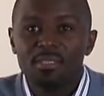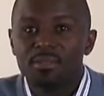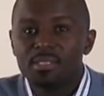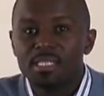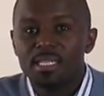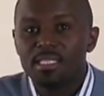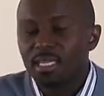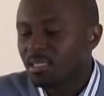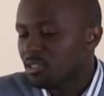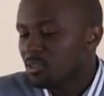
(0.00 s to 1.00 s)
consent
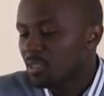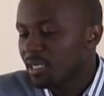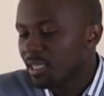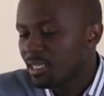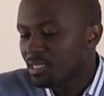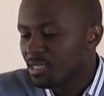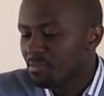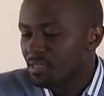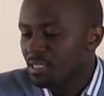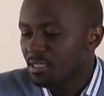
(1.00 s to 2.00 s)
and ensuring their
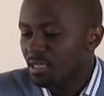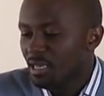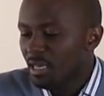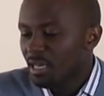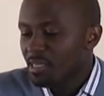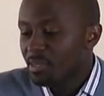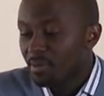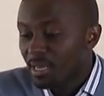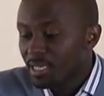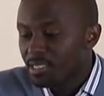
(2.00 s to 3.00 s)
safety, their
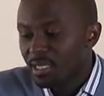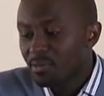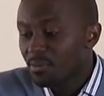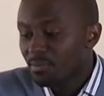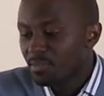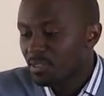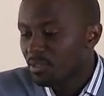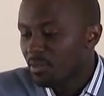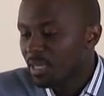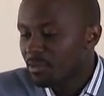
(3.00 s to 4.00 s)
rights, and
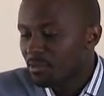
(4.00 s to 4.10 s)
and